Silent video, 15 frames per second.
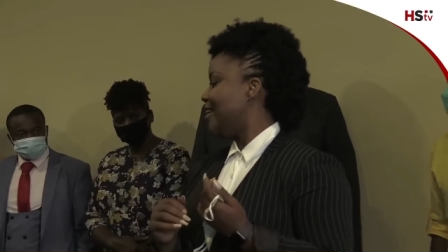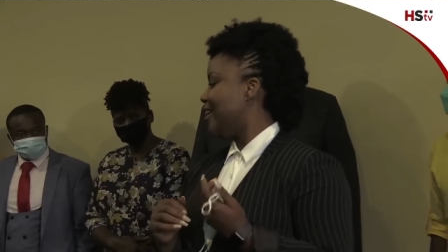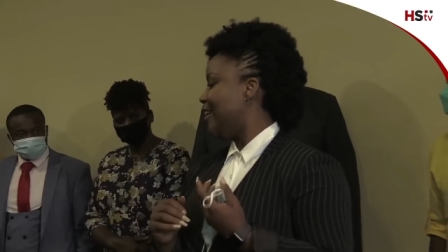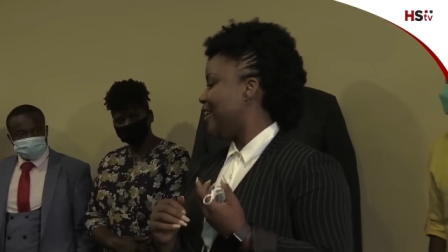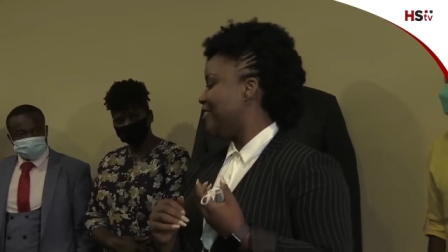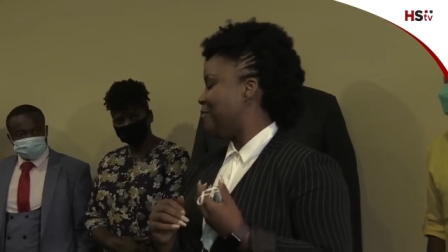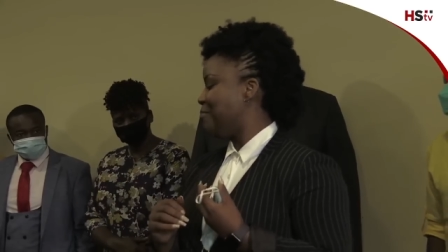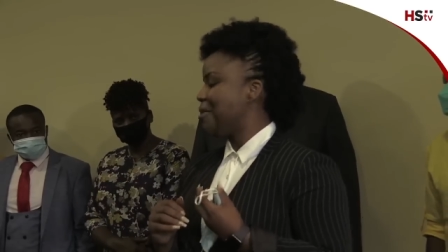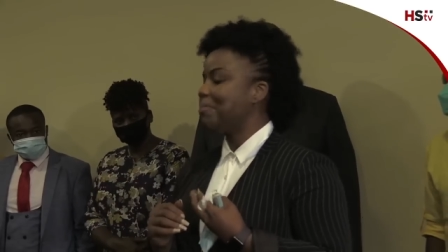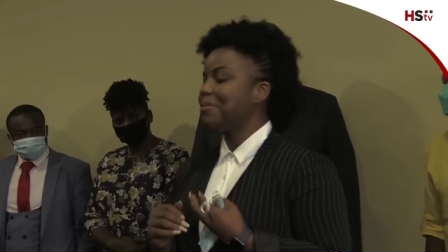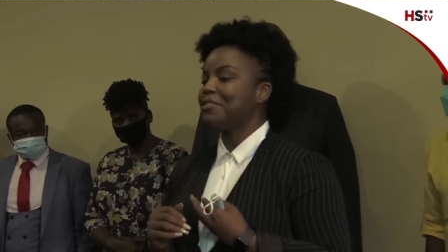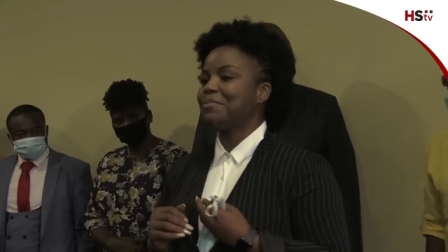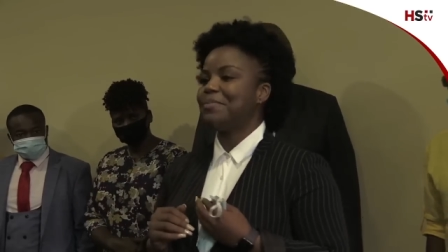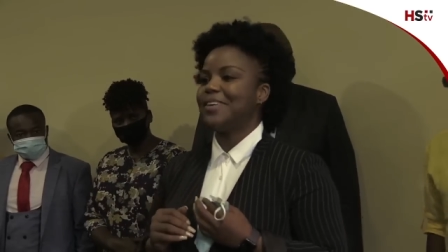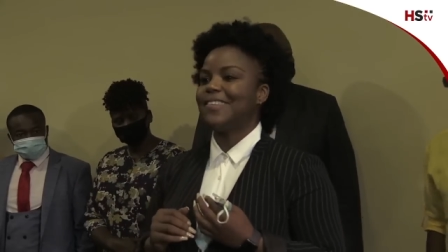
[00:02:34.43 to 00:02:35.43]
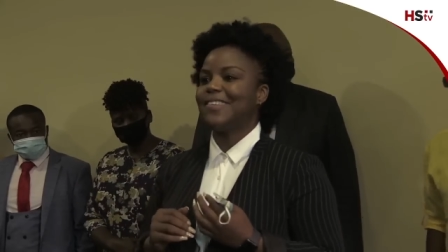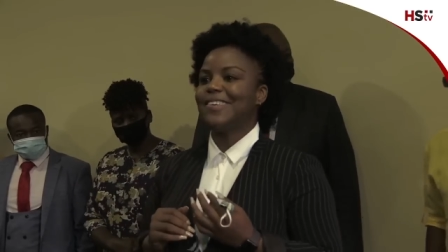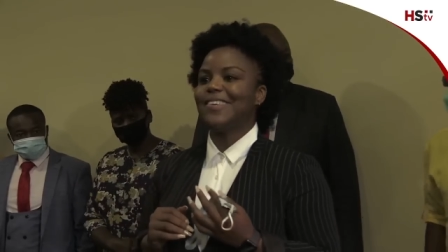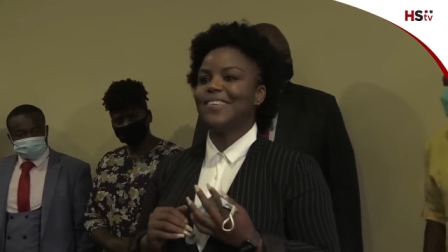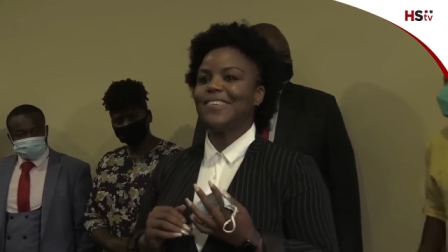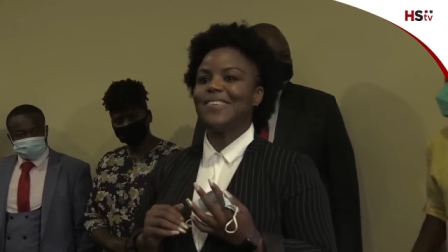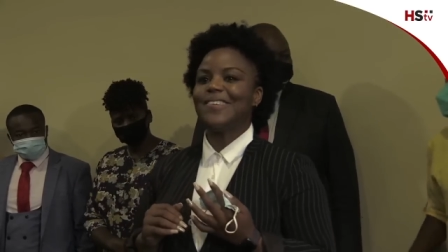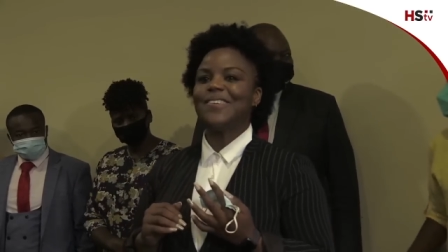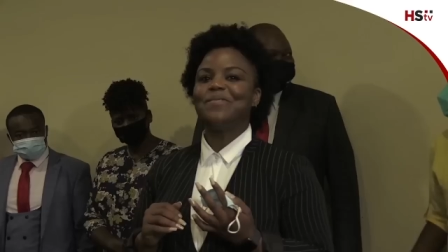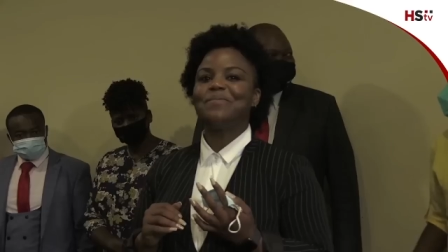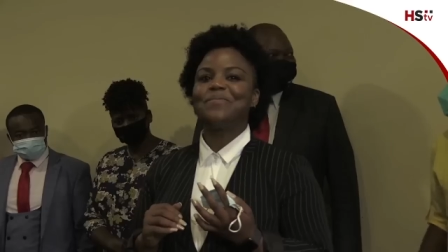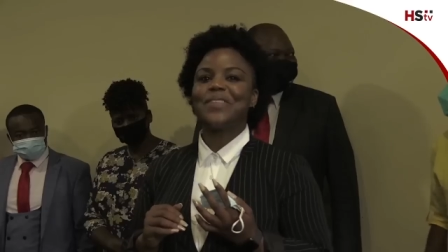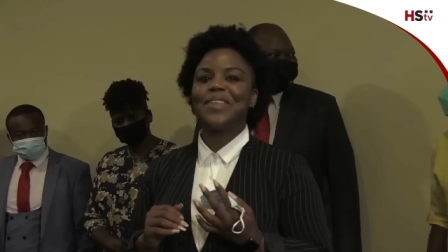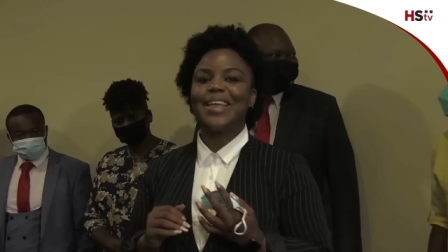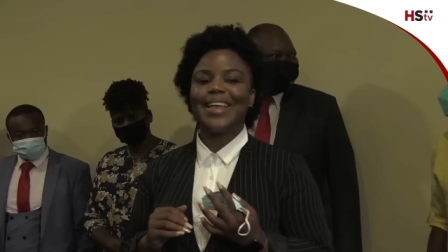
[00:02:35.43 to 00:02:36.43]
uh, the People's President,
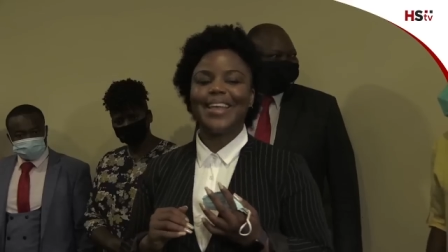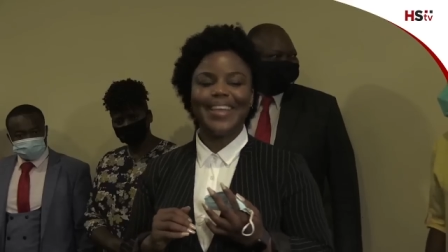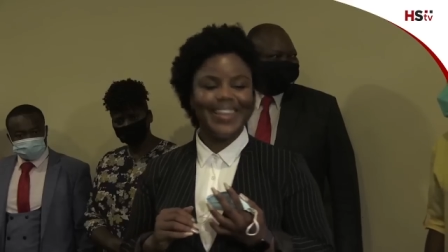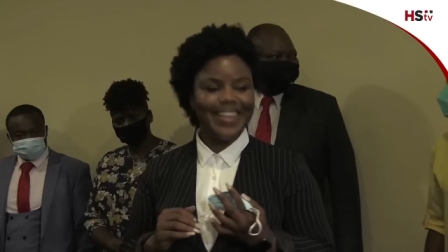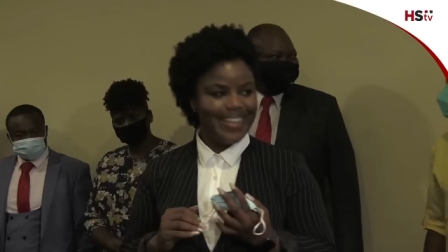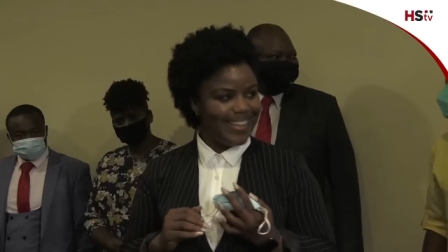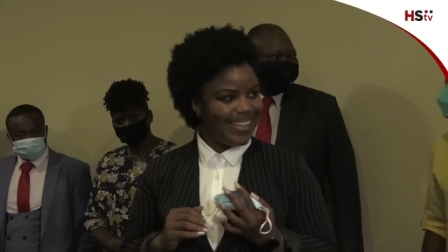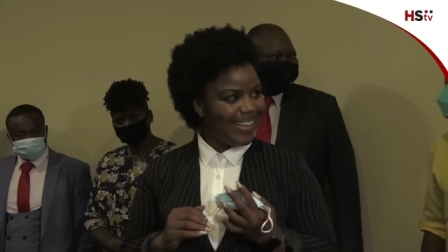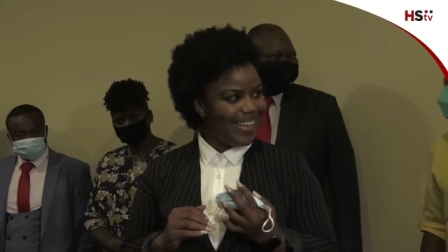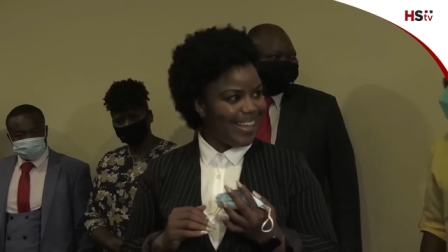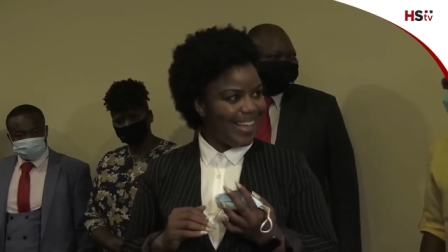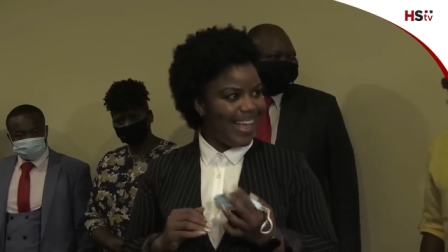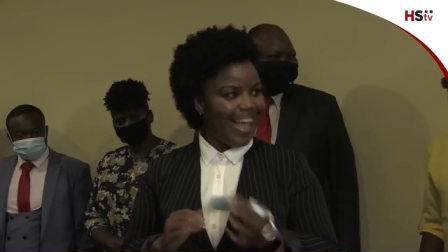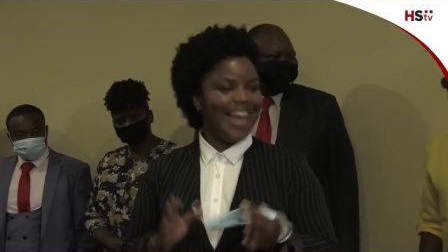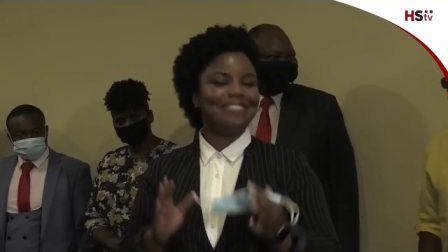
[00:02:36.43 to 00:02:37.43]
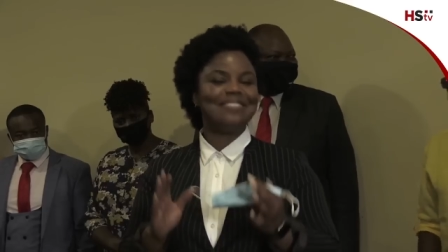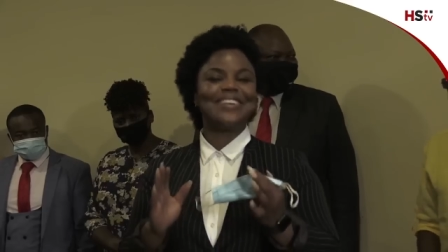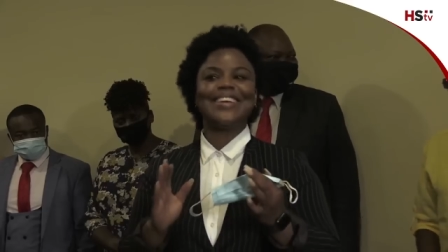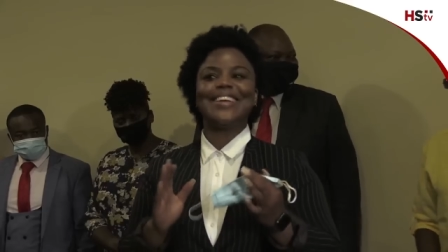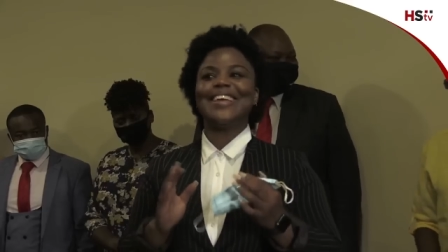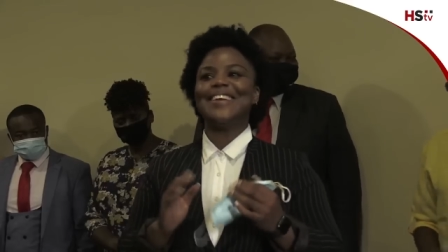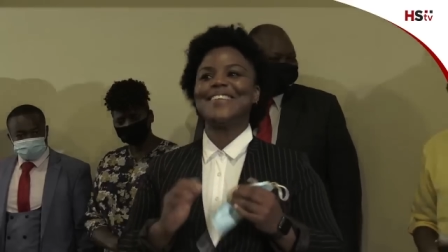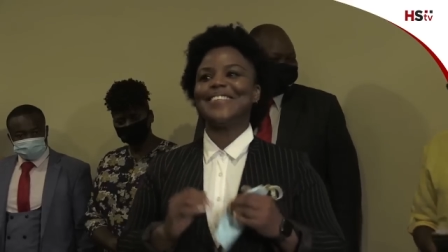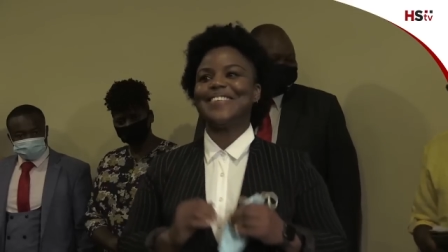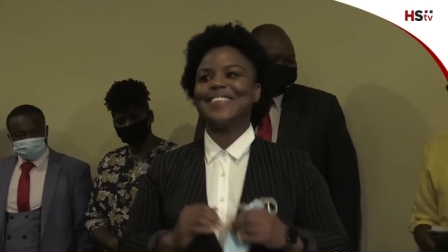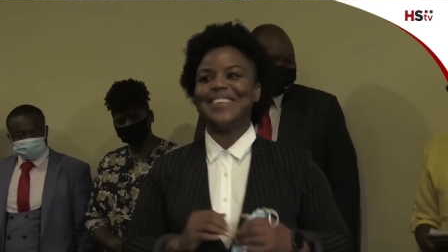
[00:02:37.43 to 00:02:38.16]
Advocate Nelson